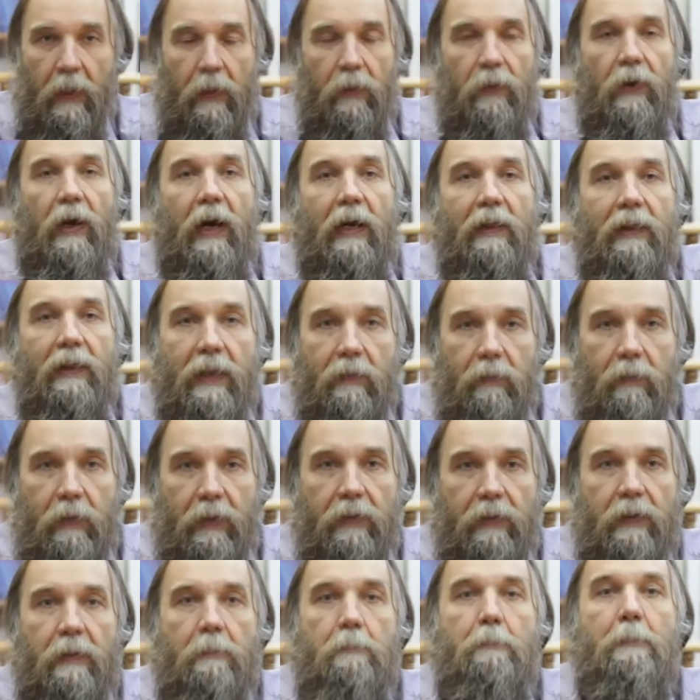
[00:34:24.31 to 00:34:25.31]
they are
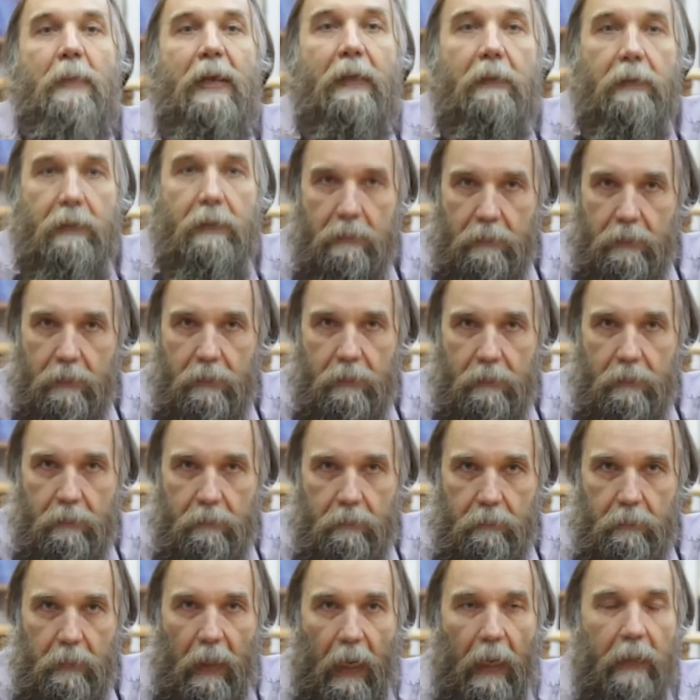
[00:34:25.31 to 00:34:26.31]
living the millions
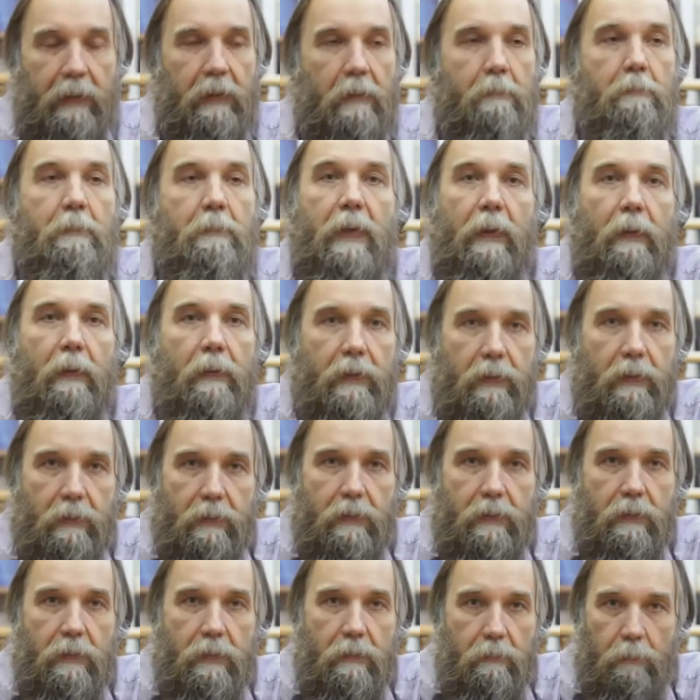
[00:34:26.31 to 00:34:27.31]
and the
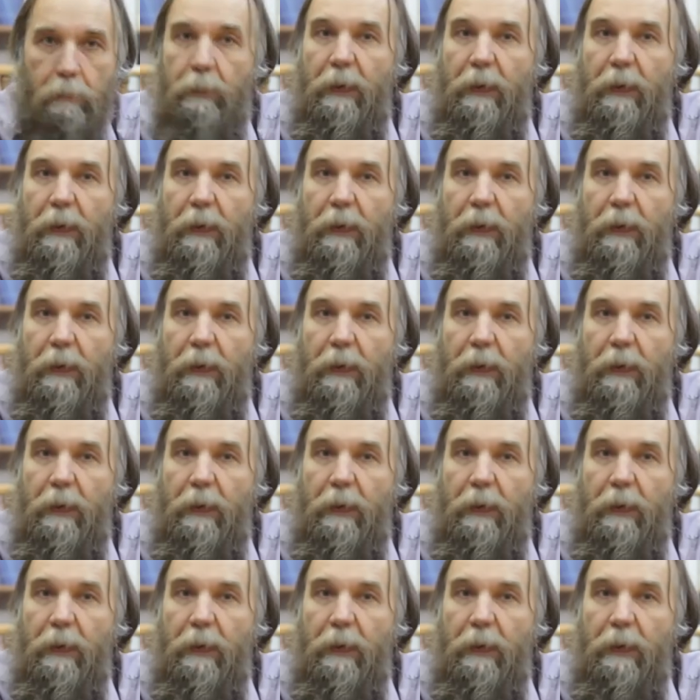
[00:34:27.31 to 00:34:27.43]
milliards,